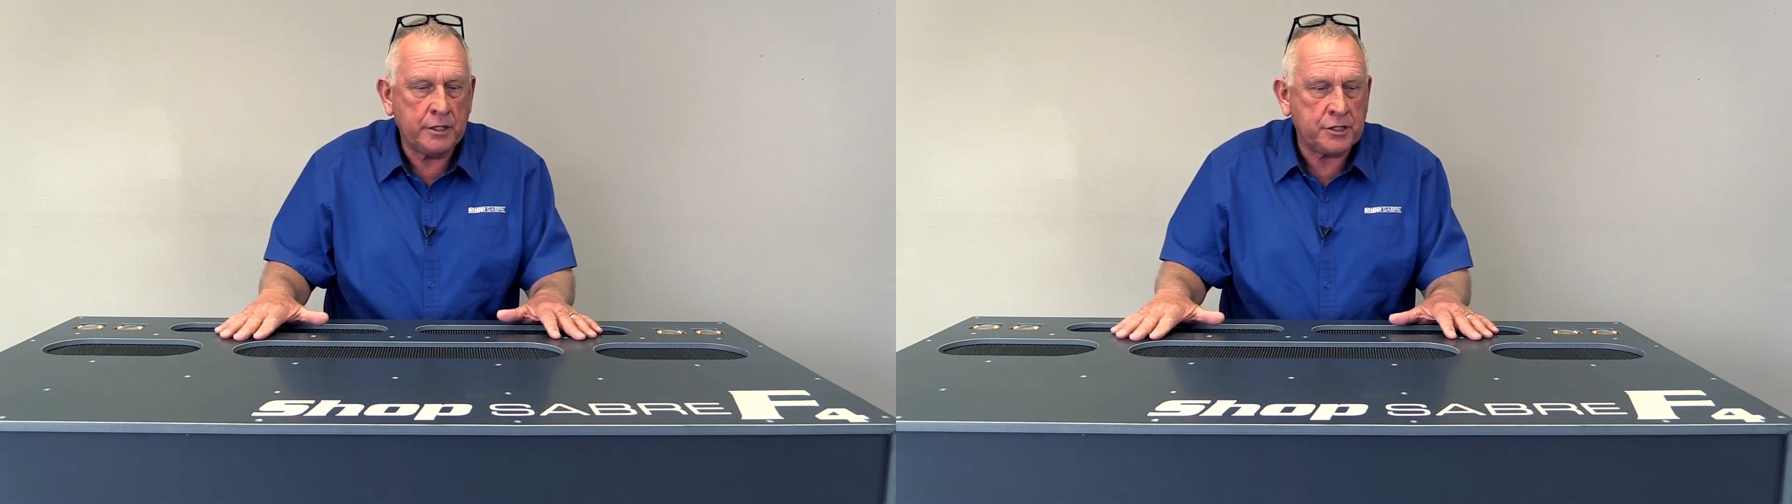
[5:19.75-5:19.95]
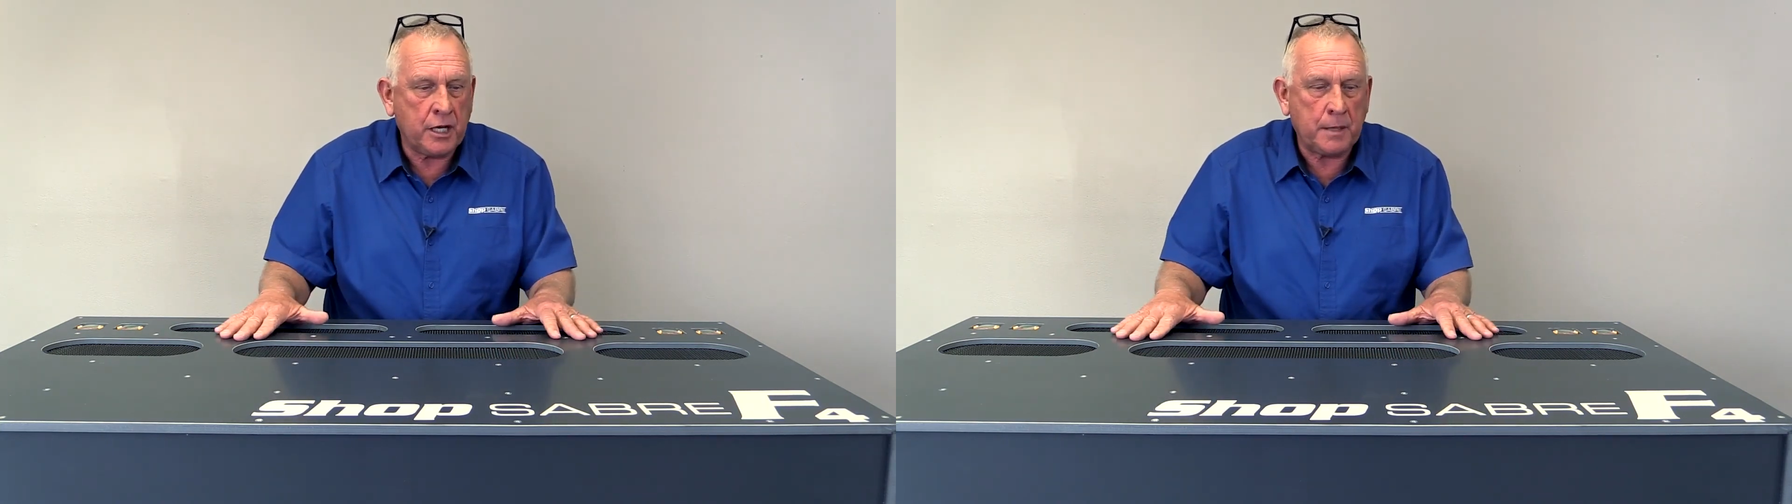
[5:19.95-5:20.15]

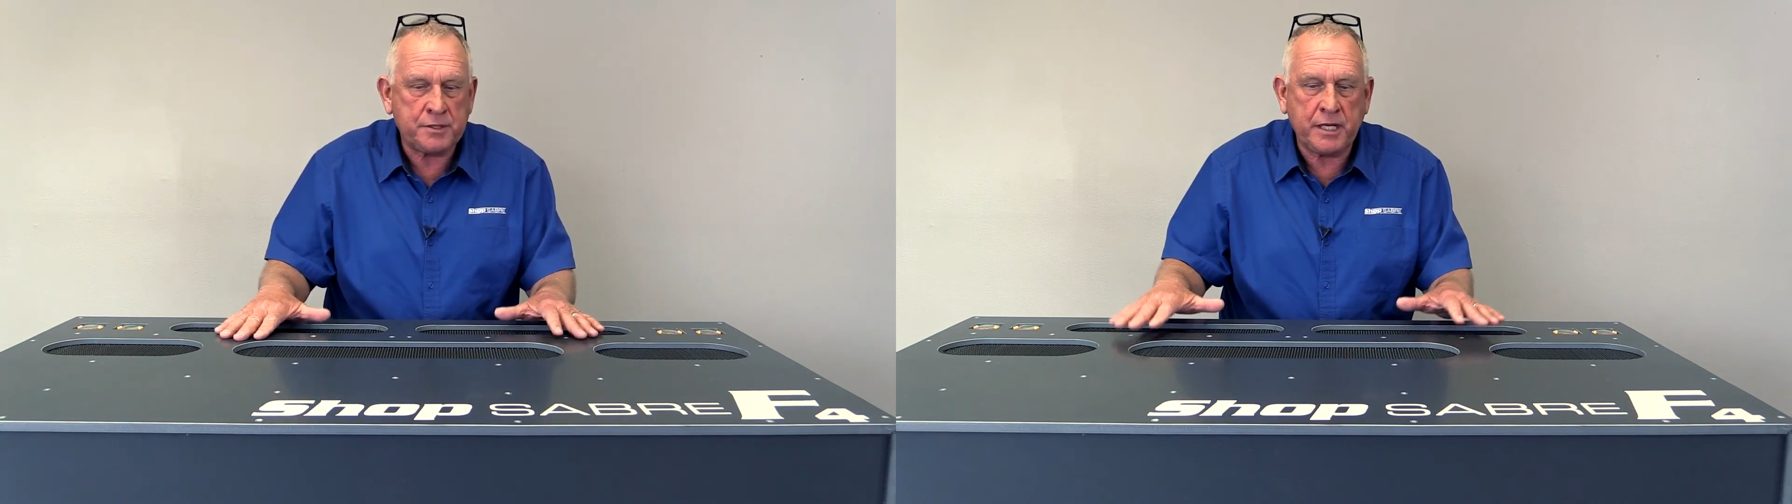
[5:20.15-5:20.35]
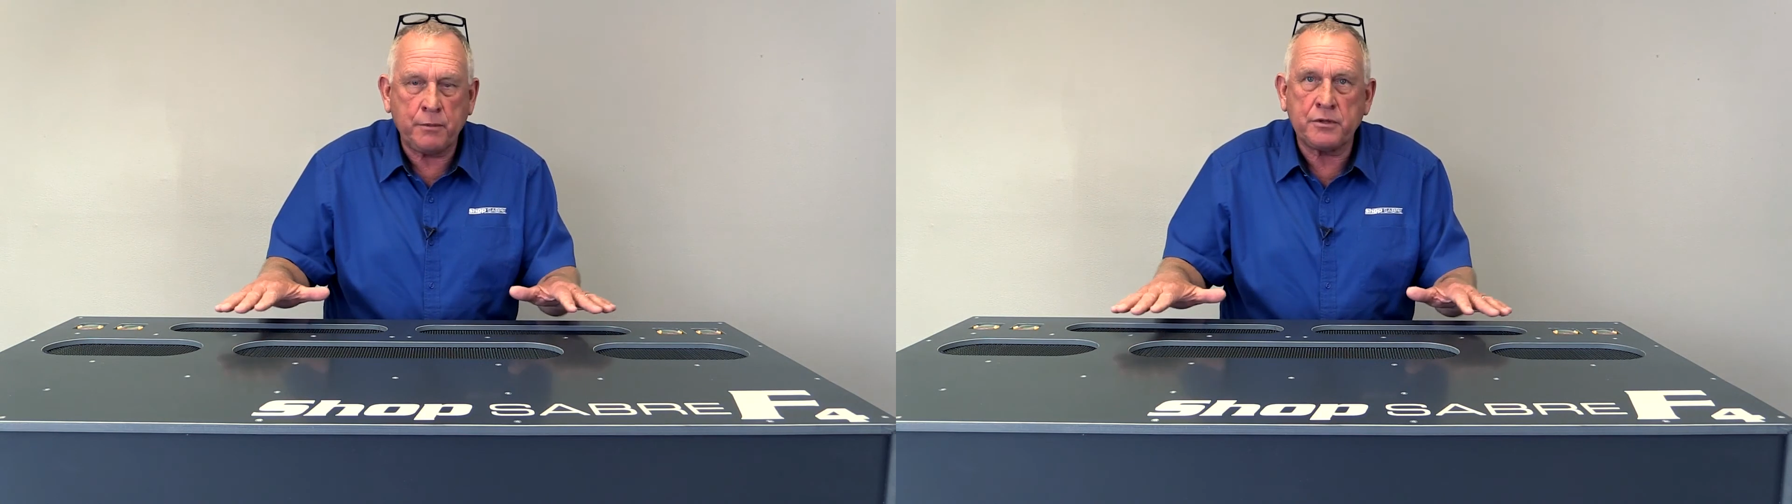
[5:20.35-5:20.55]
Shop
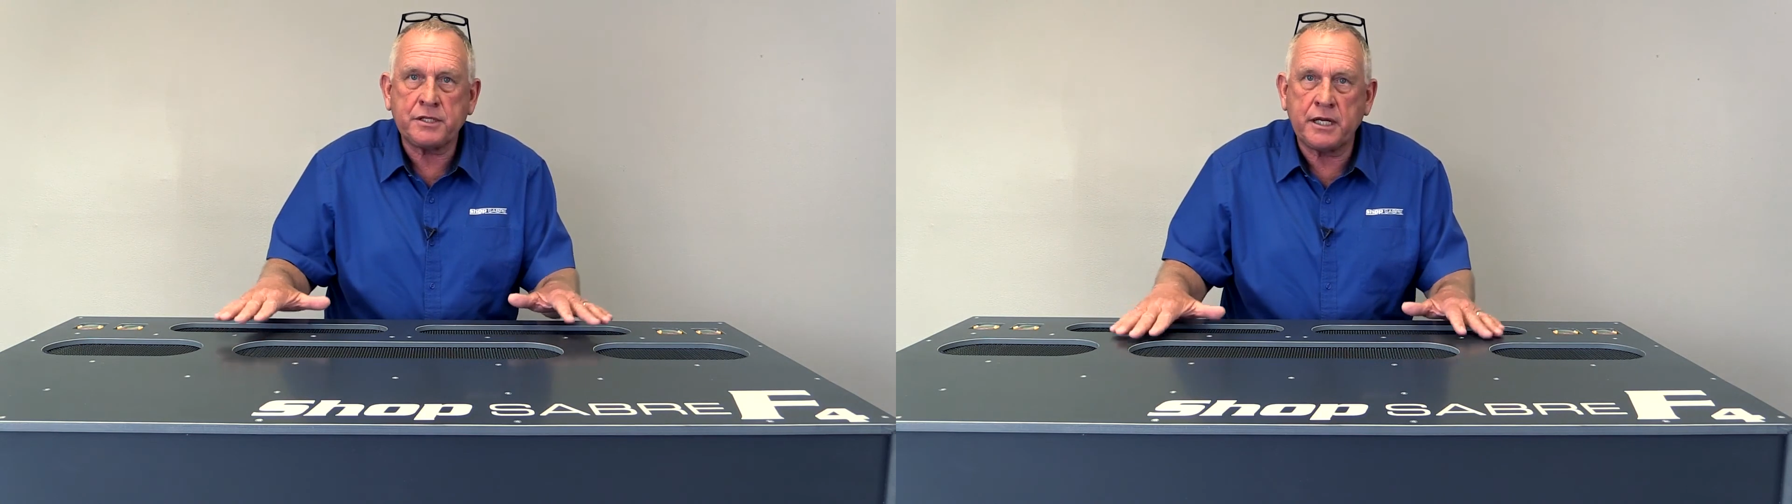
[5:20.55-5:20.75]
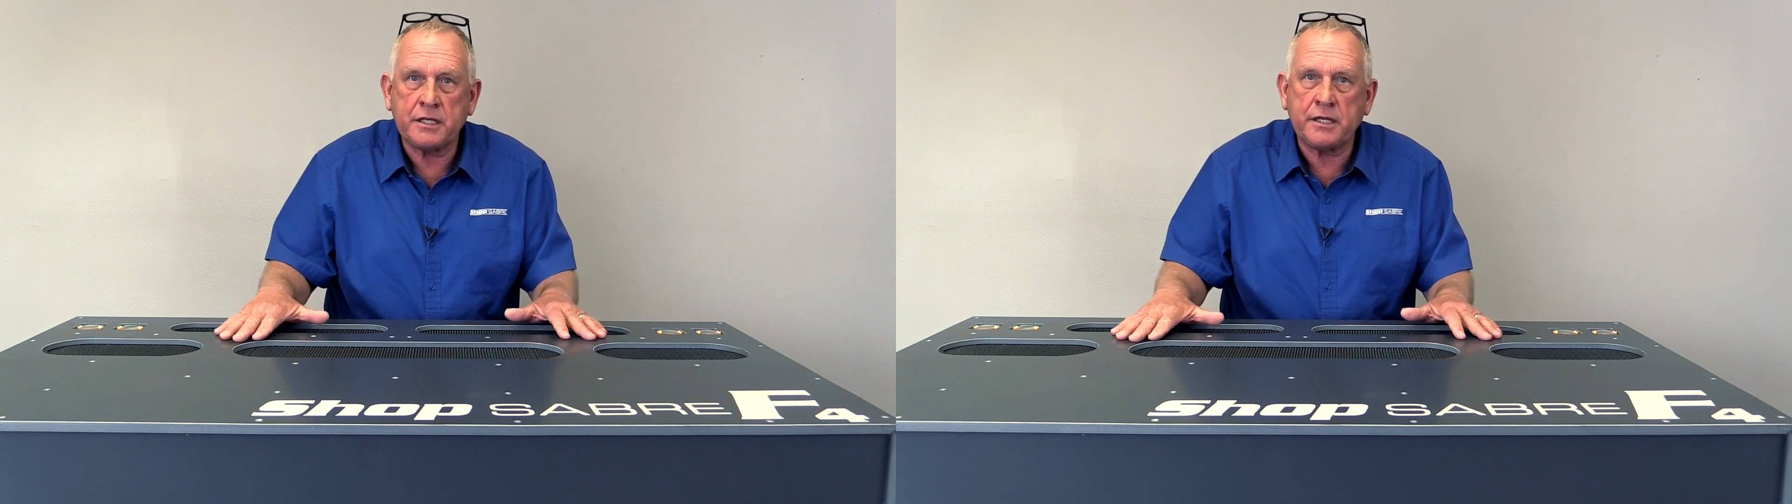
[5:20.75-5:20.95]
Sabre
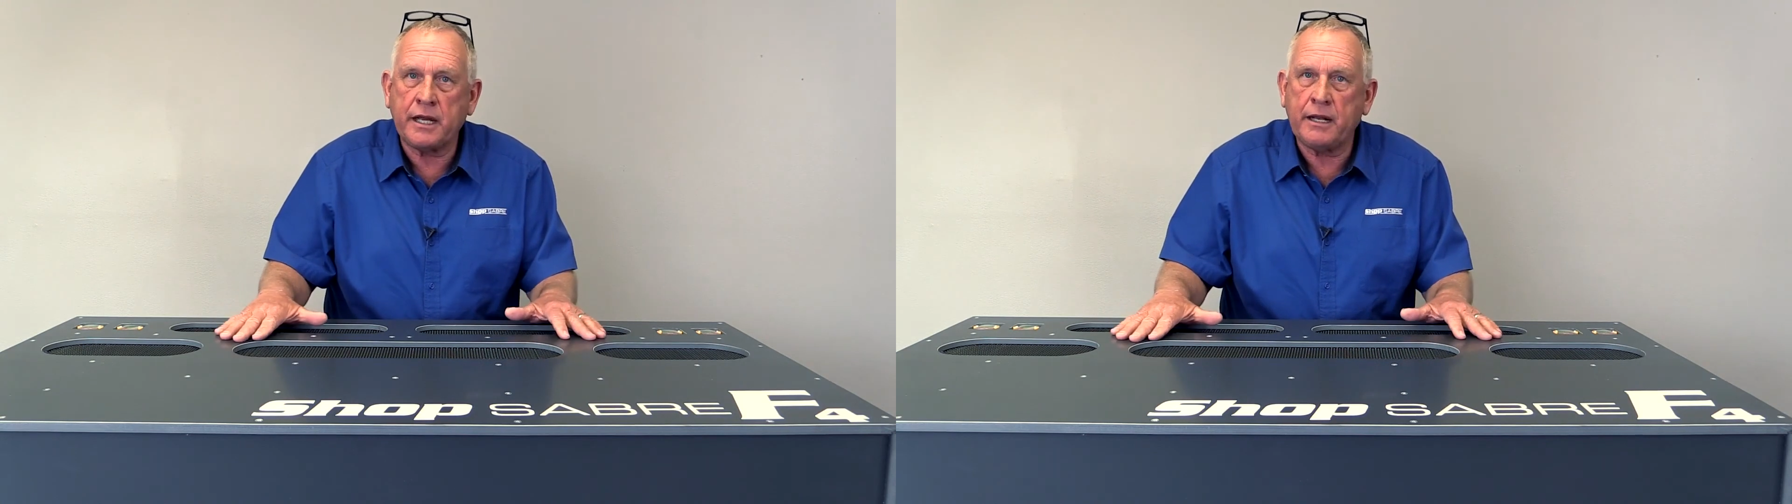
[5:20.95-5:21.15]
CNC,